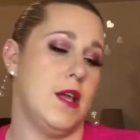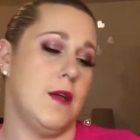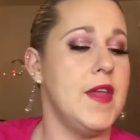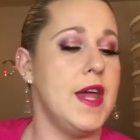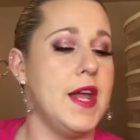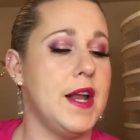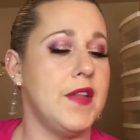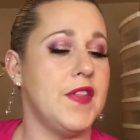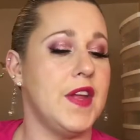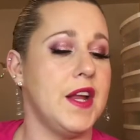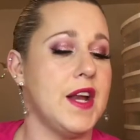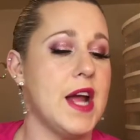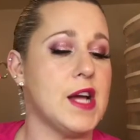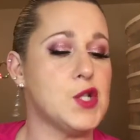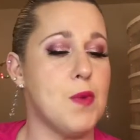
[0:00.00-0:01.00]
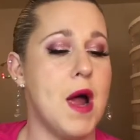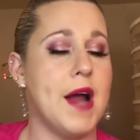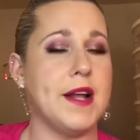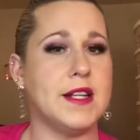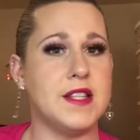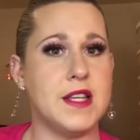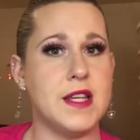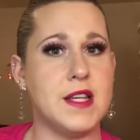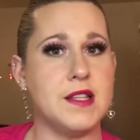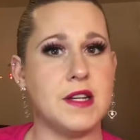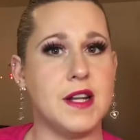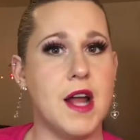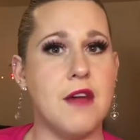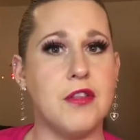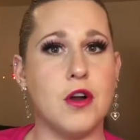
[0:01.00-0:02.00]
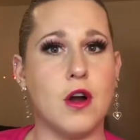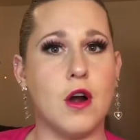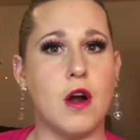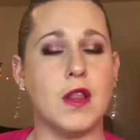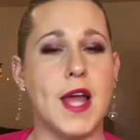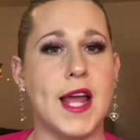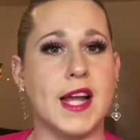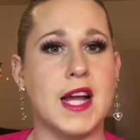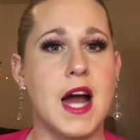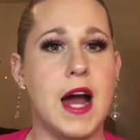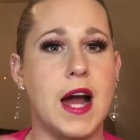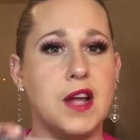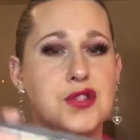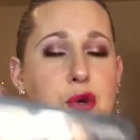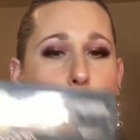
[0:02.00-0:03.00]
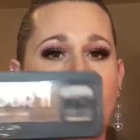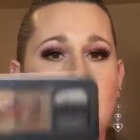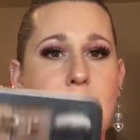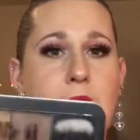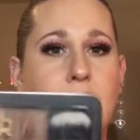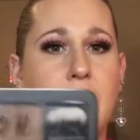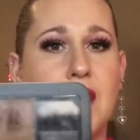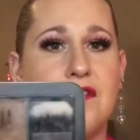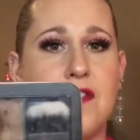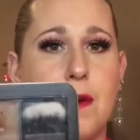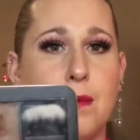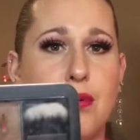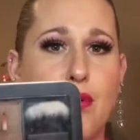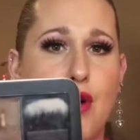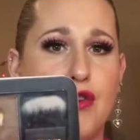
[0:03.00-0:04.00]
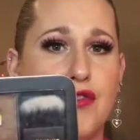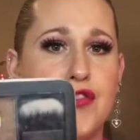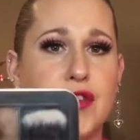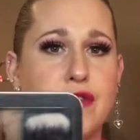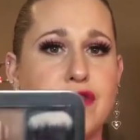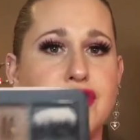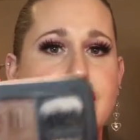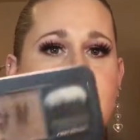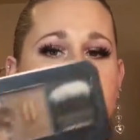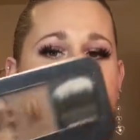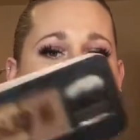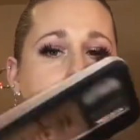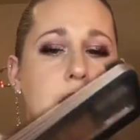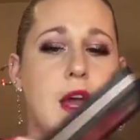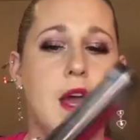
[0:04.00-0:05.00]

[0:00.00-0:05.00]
And then the next product is another like contour palette from Profusion.